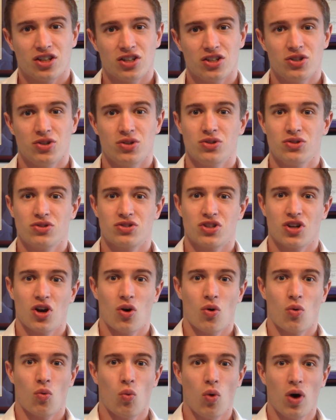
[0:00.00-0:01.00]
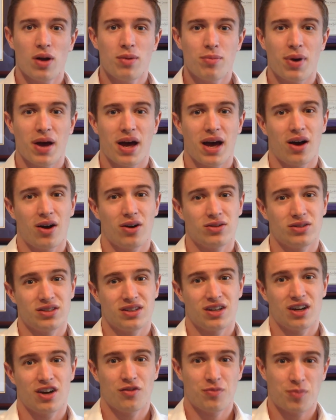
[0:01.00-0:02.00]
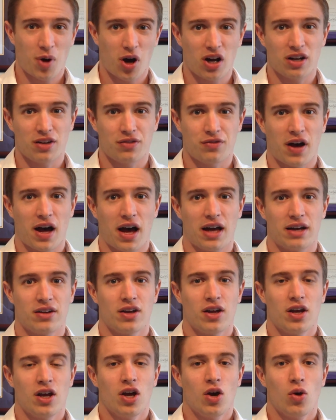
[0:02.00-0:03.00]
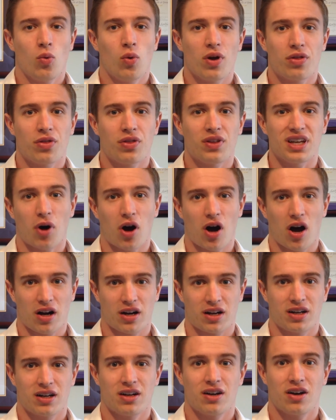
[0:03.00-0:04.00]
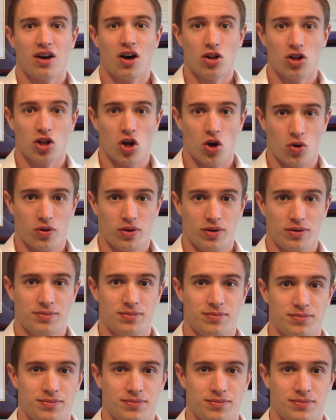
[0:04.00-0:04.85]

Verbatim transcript: to lose one pound of body fat with E P O C alone.